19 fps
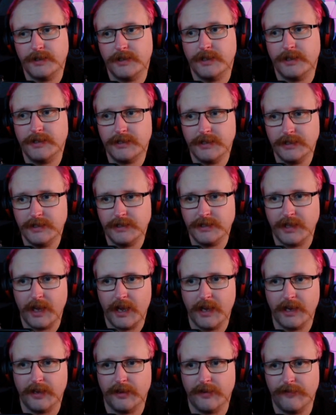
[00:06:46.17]
This is
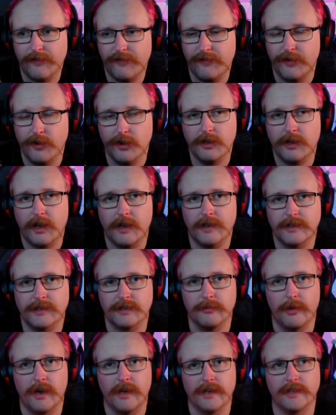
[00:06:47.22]
like full
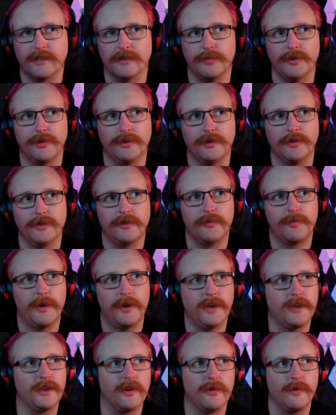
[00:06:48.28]
customizable,
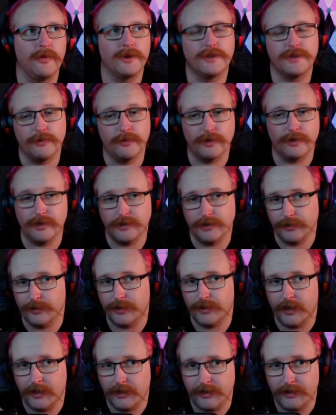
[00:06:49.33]
depending on what you want to do
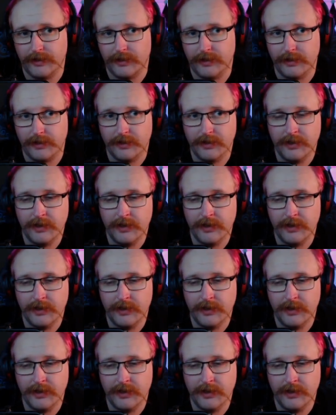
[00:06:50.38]
kind of thing.